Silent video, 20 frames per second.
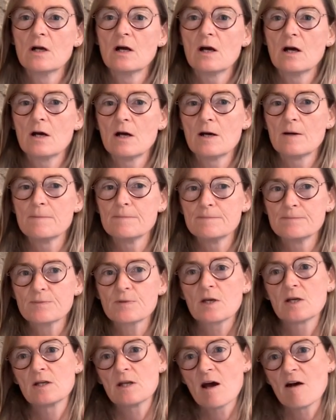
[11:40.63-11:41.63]

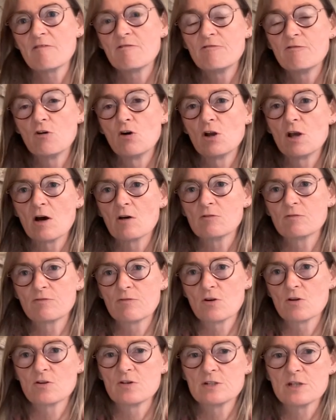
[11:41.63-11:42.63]
can have fallout
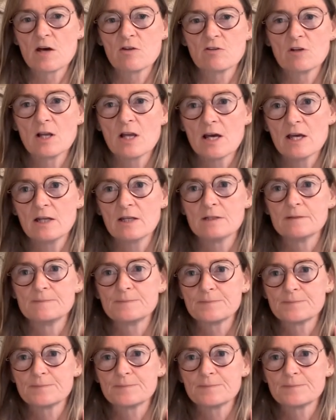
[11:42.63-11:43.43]
further down the line.